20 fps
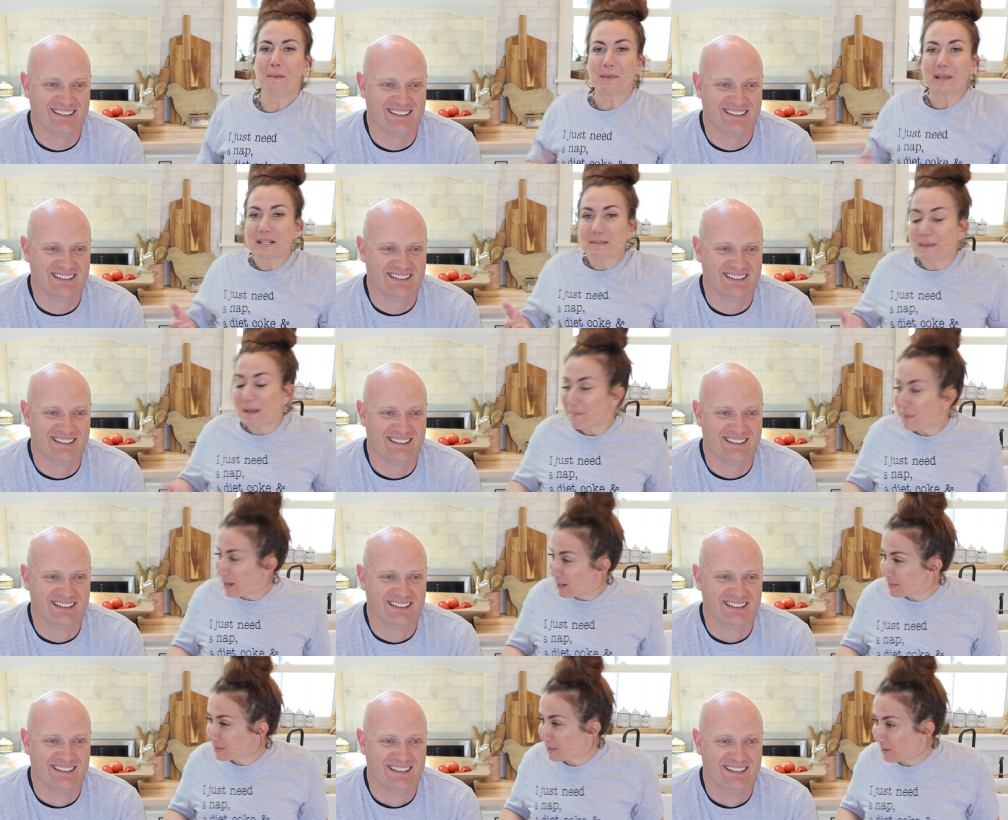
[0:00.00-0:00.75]
Speaker 1: Because my
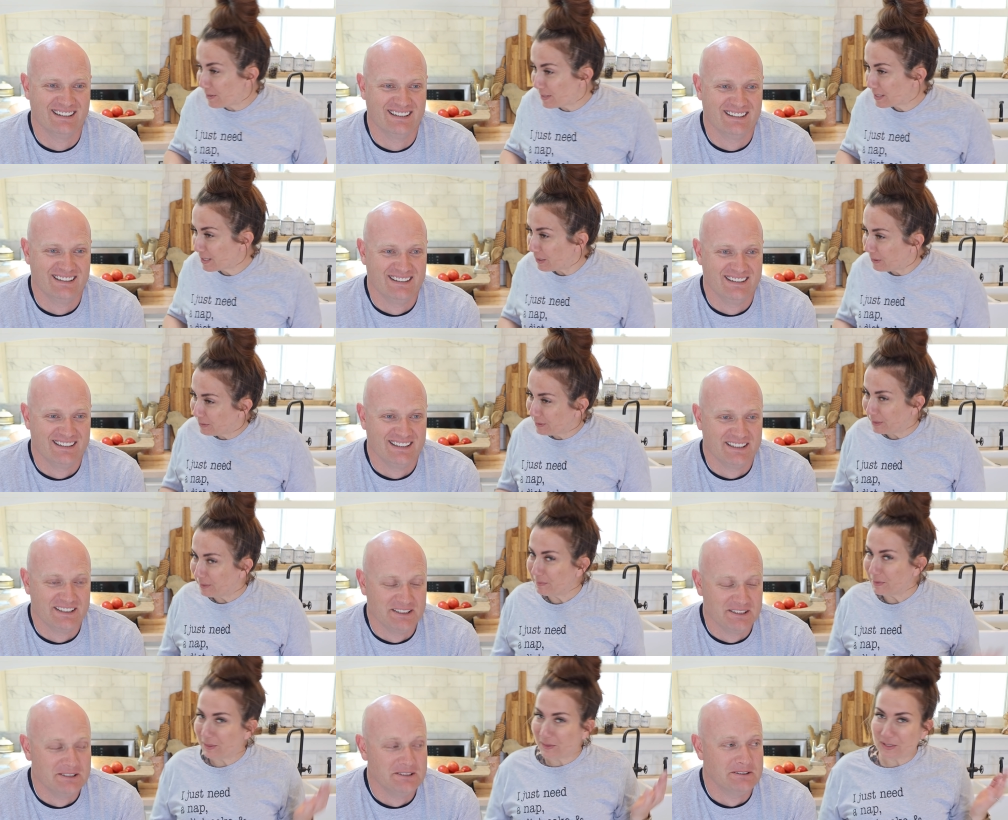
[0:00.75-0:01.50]
parents always told
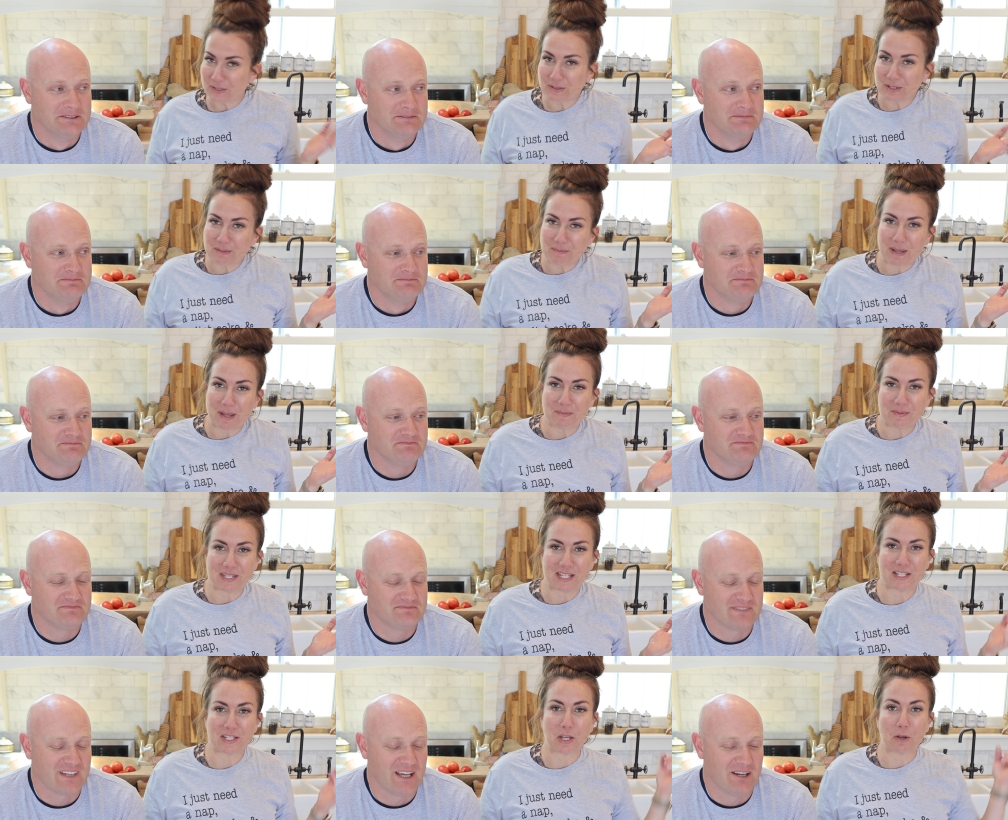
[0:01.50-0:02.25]
them, you only drink
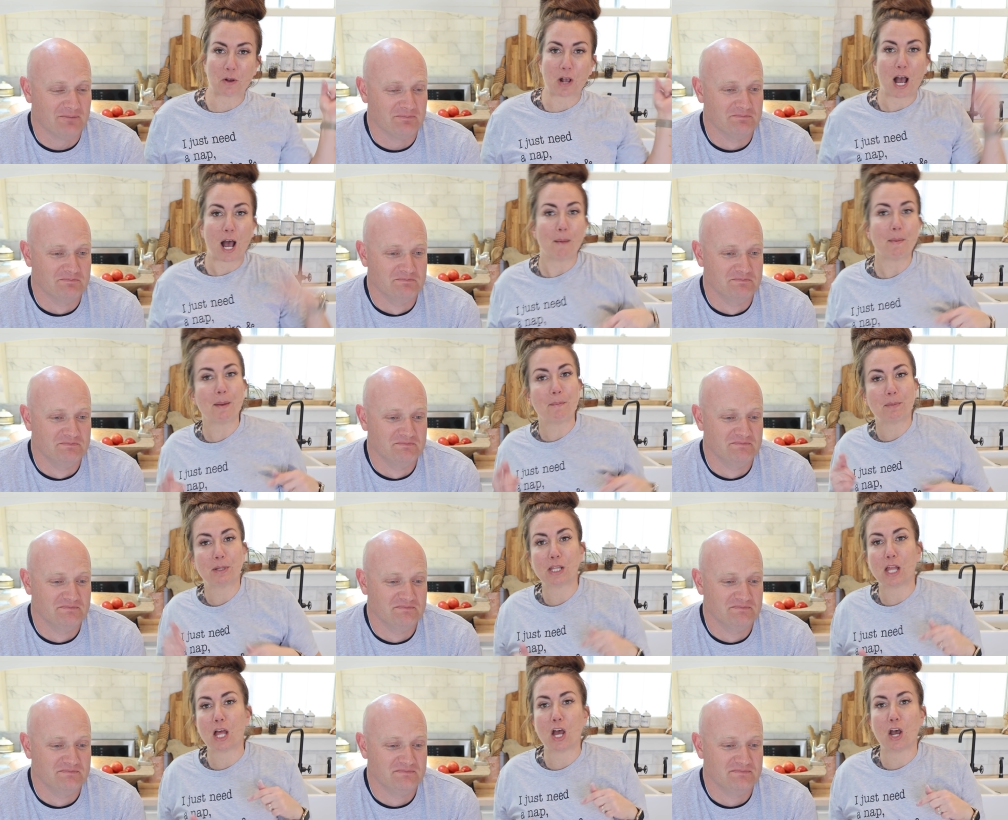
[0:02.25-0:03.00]
Pepsi. Yep. So
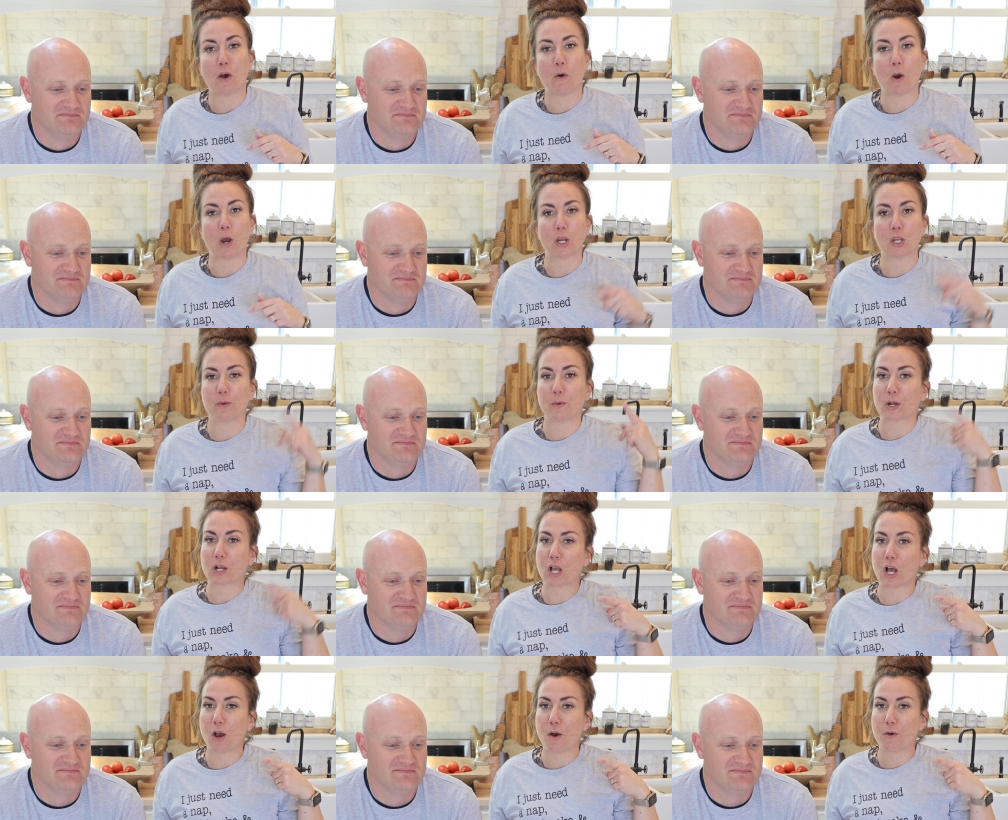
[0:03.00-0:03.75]
comment below, are you
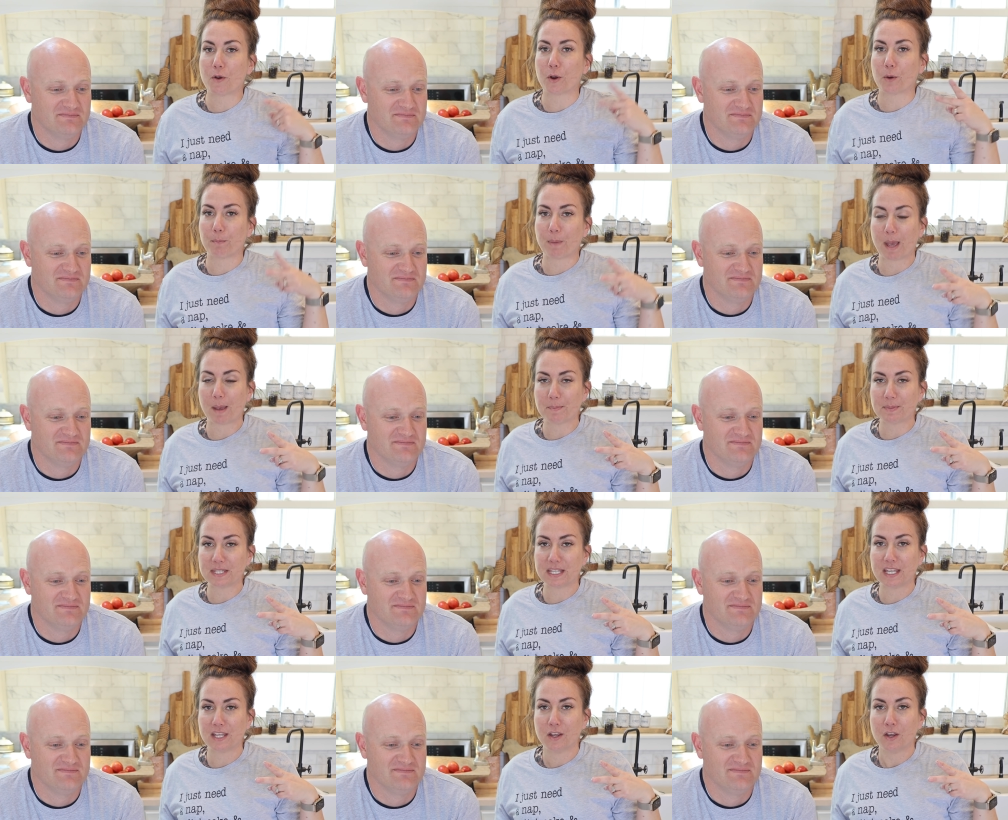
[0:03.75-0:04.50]
a Coke or
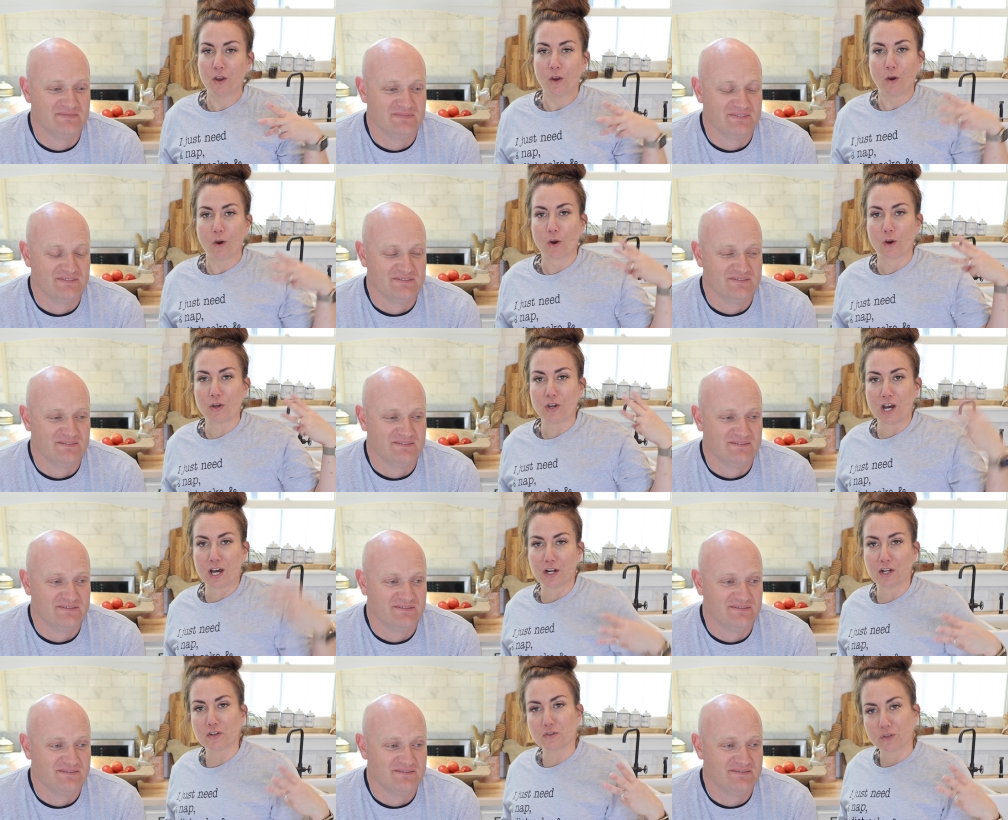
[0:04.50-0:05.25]
Pepsi or
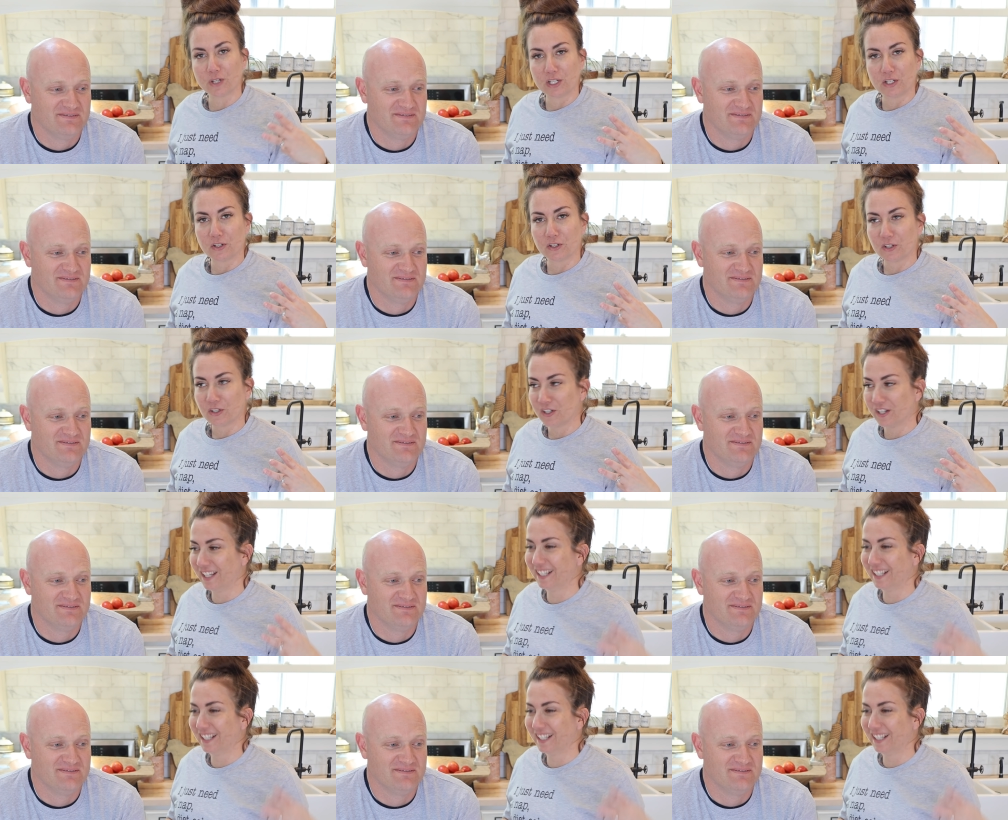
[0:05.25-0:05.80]
not a drinker?